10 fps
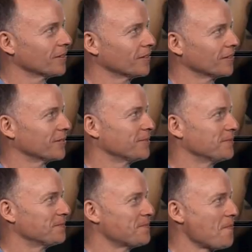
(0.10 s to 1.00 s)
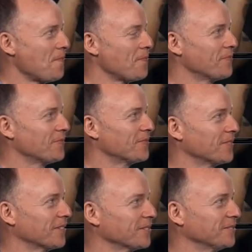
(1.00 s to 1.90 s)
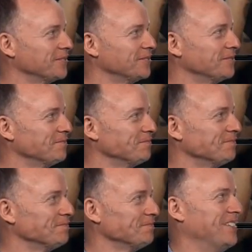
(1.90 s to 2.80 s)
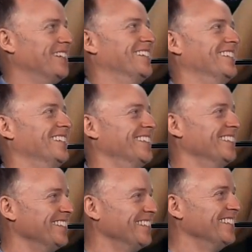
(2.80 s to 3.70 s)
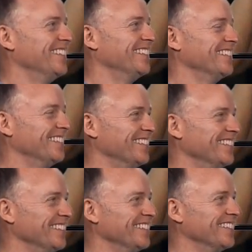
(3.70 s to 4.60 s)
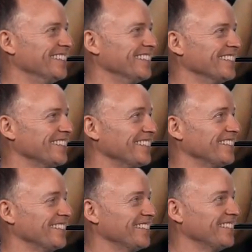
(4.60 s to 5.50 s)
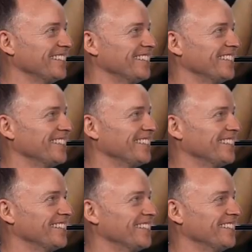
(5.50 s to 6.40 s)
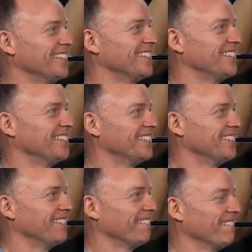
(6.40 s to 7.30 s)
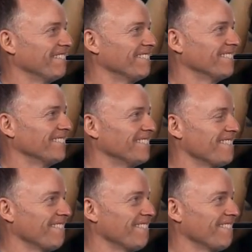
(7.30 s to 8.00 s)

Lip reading: (not speaking)